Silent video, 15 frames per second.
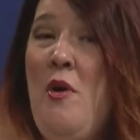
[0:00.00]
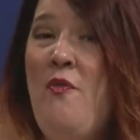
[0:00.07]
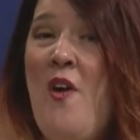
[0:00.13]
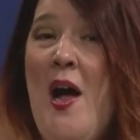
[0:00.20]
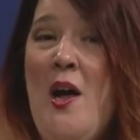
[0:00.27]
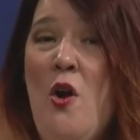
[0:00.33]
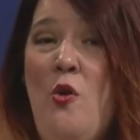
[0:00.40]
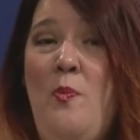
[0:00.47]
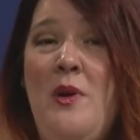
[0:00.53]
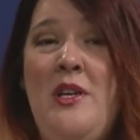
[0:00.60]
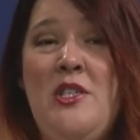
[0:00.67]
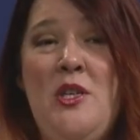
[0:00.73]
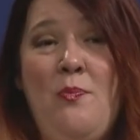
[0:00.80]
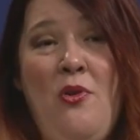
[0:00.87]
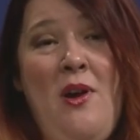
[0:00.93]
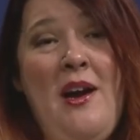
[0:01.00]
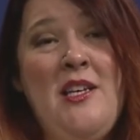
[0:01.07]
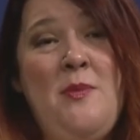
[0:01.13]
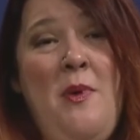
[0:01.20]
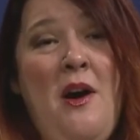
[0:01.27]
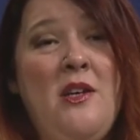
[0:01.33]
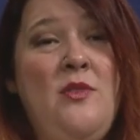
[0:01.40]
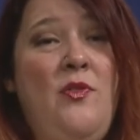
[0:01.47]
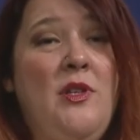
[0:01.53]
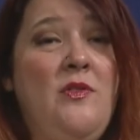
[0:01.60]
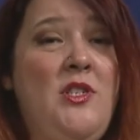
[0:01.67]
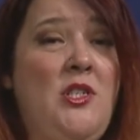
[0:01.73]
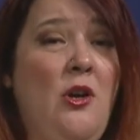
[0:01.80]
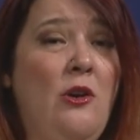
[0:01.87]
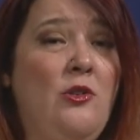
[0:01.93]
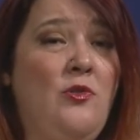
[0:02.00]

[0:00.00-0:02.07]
if I opened a surprise box full of Star